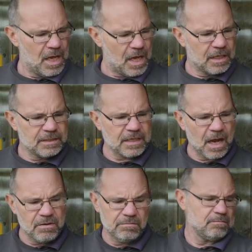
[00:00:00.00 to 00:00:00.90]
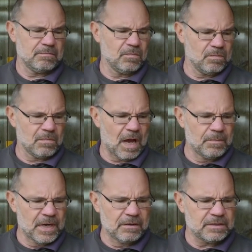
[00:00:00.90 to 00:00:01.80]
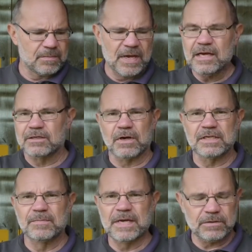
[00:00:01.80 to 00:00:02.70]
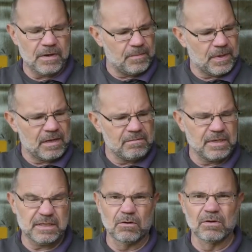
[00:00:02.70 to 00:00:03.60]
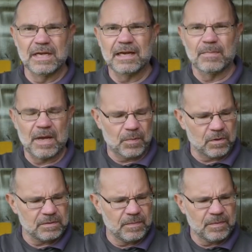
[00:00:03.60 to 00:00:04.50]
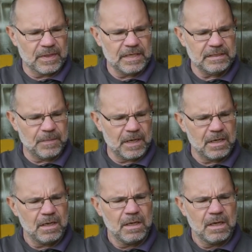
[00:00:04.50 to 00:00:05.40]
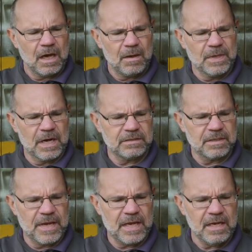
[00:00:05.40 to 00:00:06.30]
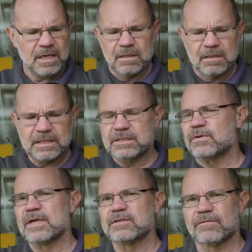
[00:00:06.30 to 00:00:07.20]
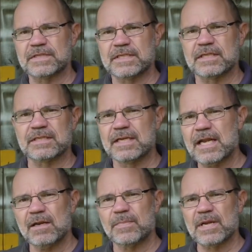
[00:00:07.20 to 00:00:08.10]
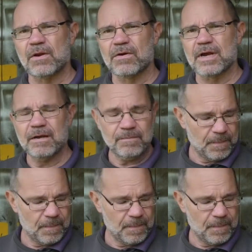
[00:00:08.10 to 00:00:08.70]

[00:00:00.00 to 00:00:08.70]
And so, unbeknownst to me, I tried to measure it, but it's all a little bit approximate with these, but unbeknownst to me, this string's obviously just a little bit longer,